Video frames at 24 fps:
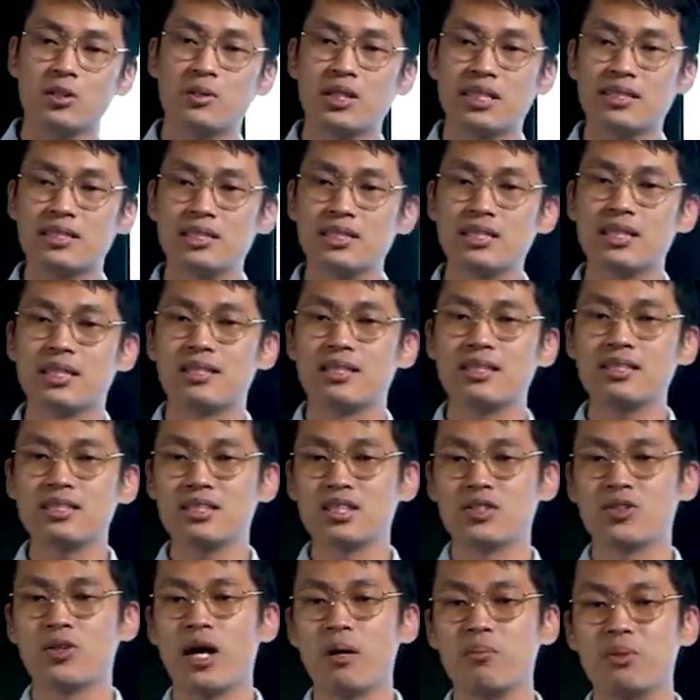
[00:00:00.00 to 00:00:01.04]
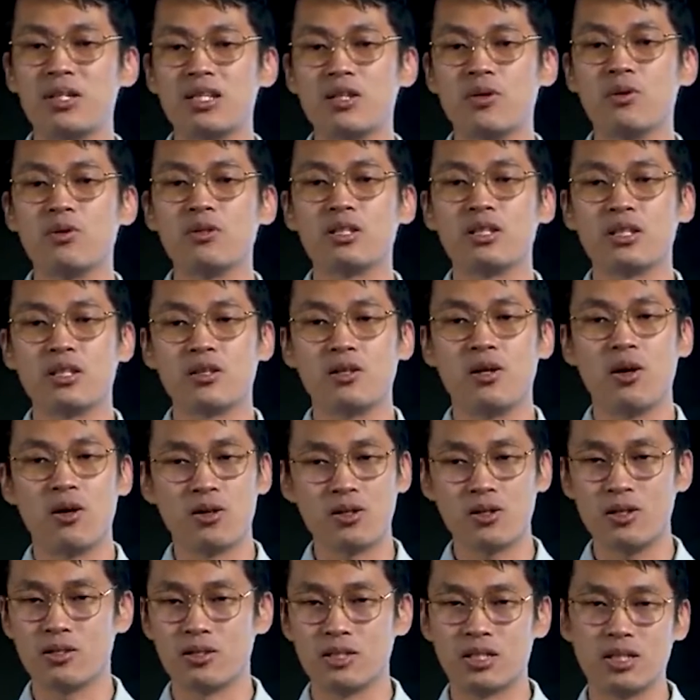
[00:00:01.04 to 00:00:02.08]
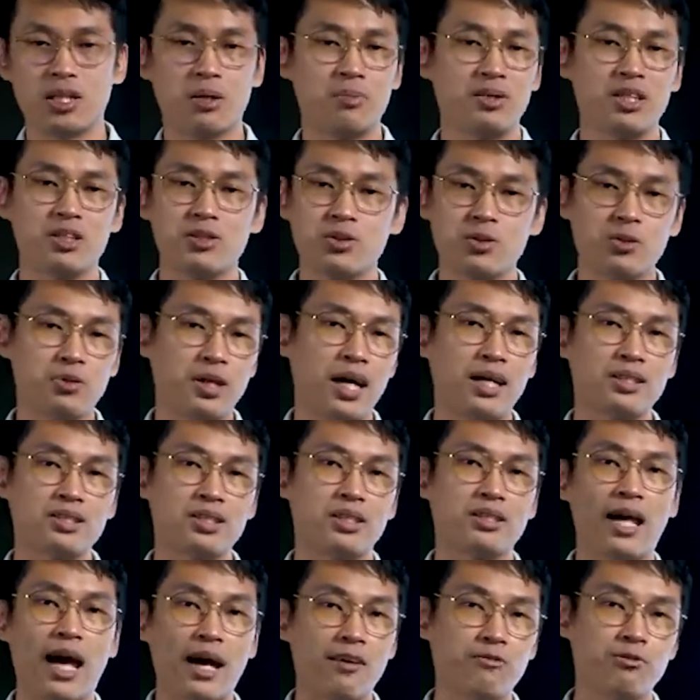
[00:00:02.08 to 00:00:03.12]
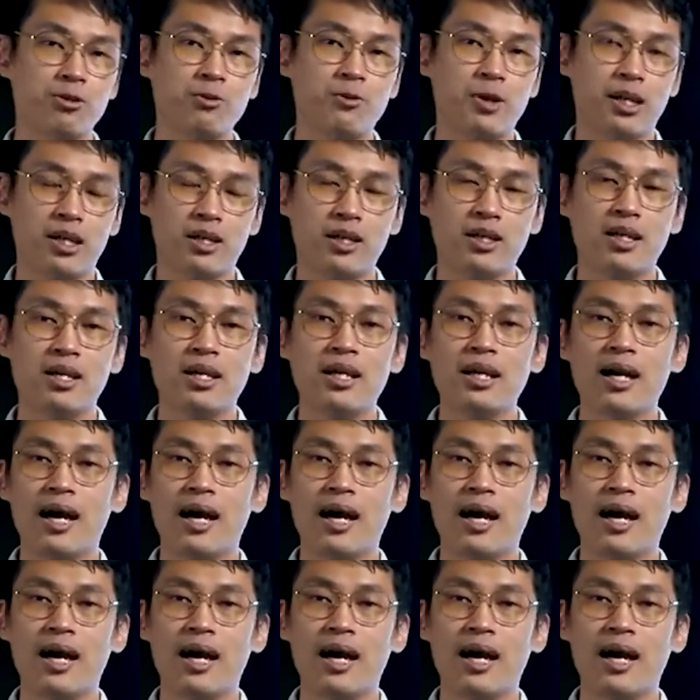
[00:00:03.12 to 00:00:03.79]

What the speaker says: you can see that this is not happening only in Hong Kong, it's happening in US and everywhere.